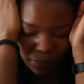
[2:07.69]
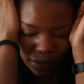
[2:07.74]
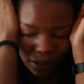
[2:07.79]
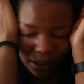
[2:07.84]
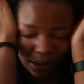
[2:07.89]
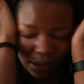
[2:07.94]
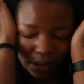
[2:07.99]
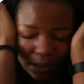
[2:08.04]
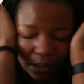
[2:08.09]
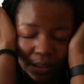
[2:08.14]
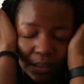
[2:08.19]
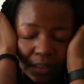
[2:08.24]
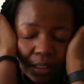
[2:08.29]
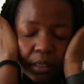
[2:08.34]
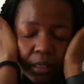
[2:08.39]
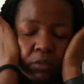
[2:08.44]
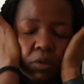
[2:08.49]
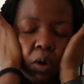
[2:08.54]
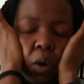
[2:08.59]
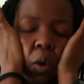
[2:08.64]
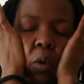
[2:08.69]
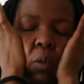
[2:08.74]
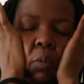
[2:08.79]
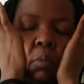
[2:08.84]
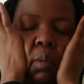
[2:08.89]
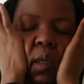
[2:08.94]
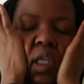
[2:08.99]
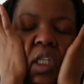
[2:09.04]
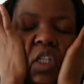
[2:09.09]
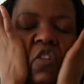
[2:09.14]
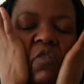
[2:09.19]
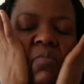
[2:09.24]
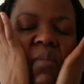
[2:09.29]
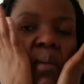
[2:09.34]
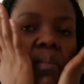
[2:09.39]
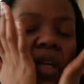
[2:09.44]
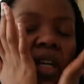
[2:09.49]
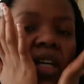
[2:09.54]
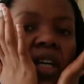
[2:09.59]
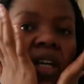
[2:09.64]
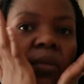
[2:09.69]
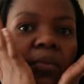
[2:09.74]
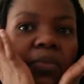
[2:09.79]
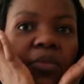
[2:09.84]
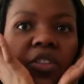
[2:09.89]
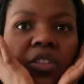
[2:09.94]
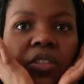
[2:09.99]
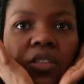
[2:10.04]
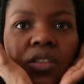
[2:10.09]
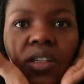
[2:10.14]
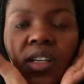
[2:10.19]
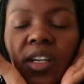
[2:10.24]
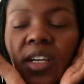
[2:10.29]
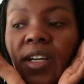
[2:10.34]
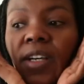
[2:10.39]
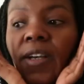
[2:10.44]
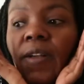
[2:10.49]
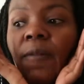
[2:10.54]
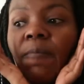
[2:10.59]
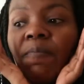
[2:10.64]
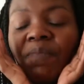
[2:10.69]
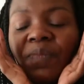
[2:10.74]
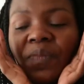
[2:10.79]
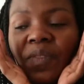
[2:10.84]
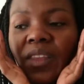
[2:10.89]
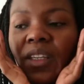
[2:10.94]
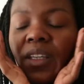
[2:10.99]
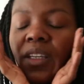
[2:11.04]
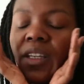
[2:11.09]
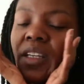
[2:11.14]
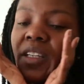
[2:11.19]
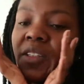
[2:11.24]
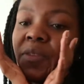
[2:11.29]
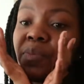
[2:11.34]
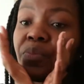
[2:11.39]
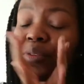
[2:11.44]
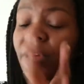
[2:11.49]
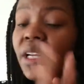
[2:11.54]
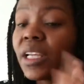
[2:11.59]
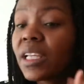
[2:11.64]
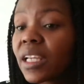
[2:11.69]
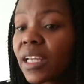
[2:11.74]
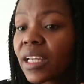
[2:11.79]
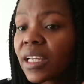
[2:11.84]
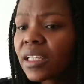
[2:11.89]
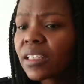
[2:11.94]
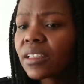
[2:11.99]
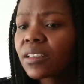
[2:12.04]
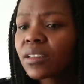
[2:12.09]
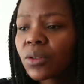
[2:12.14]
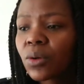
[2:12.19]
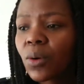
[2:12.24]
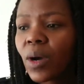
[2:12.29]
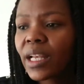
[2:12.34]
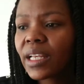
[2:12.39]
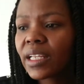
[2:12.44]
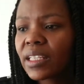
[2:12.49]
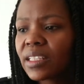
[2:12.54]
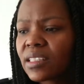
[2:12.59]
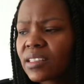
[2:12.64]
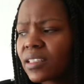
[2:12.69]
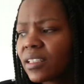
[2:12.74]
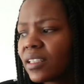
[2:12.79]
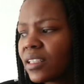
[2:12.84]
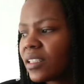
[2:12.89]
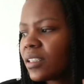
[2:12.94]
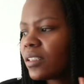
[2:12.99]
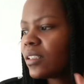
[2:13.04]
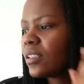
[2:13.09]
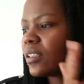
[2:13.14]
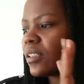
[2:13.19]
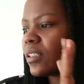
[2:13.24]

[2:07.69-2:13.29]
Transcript: things because a whole bunch of my makeup just is breaking quite easily.